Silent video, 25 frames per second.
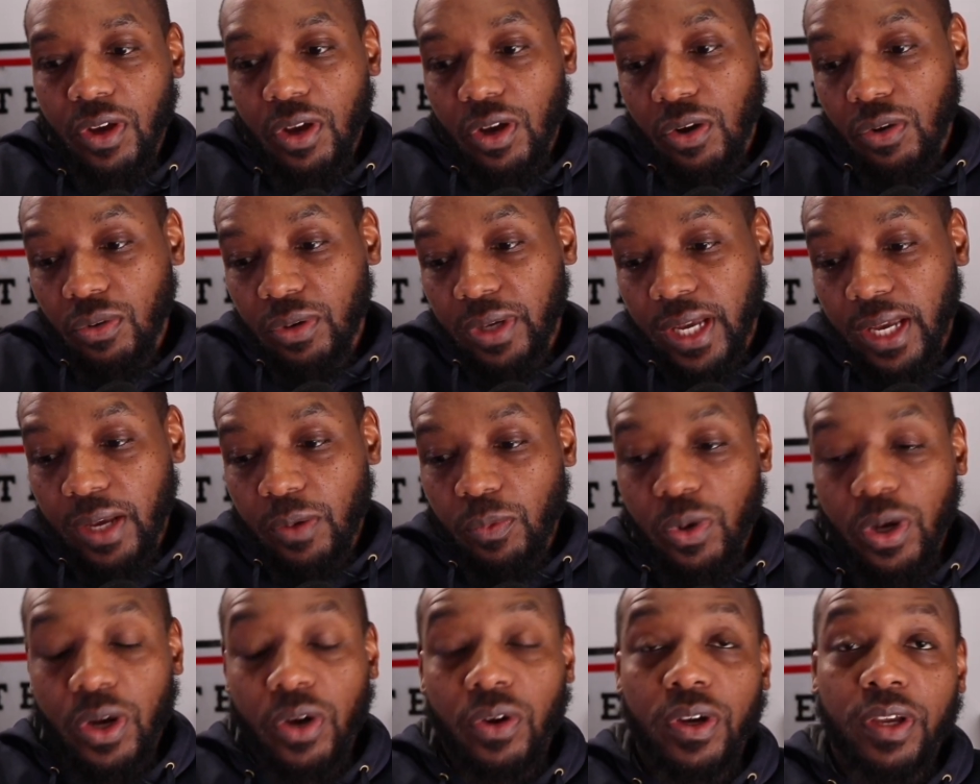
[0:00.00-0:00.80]
okay,
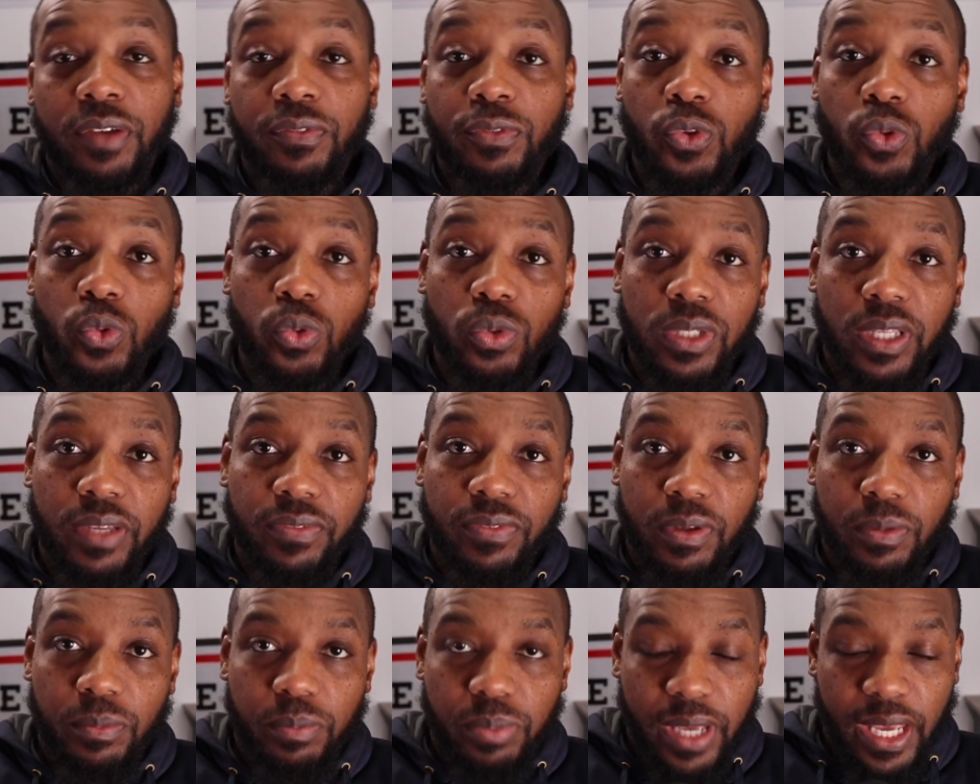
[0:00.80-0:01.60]
well, if you live
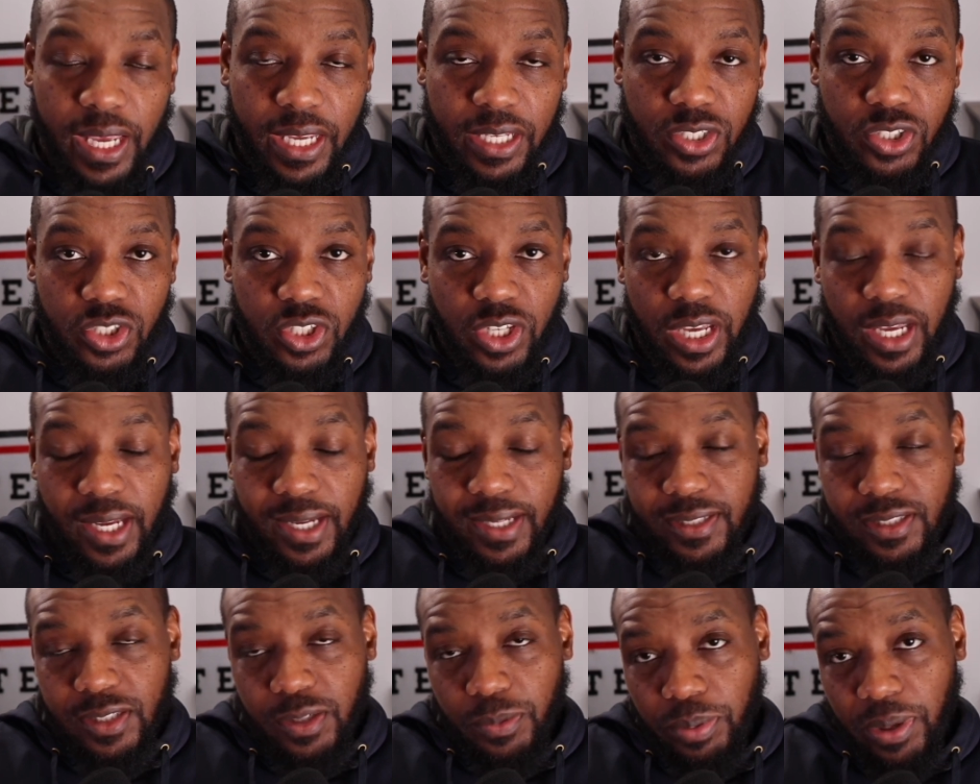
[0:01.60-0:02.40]
in paycheck
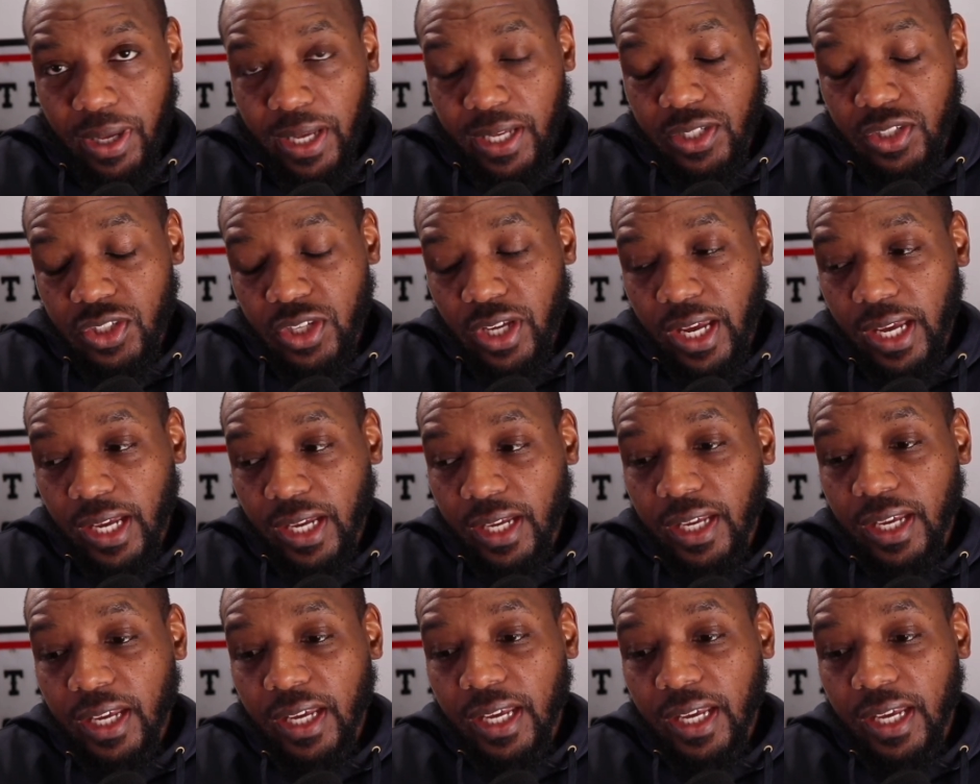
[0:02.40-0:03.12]
to paycheck,